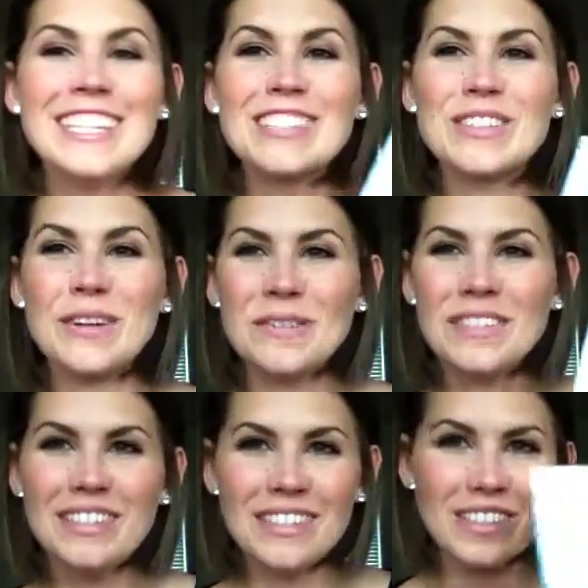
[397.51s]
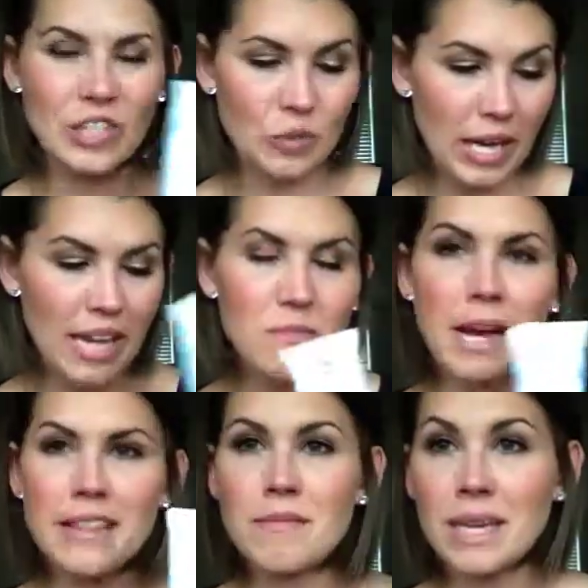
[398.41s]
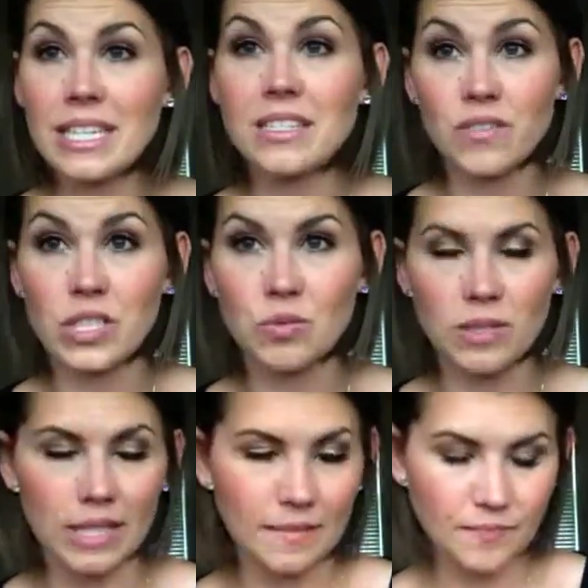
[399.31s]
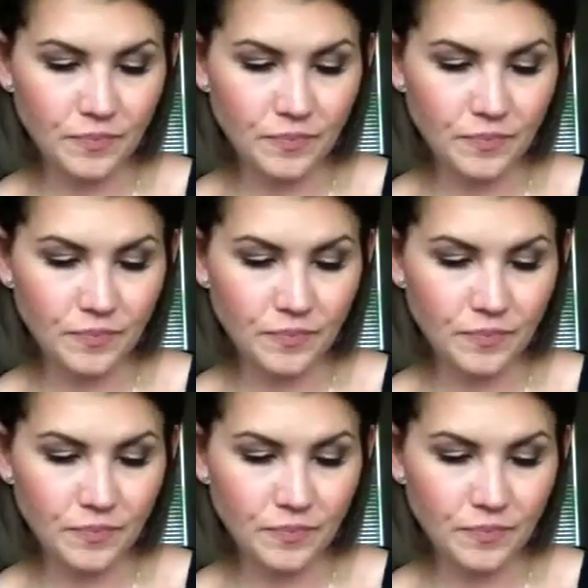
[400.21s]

So you can buy them individually.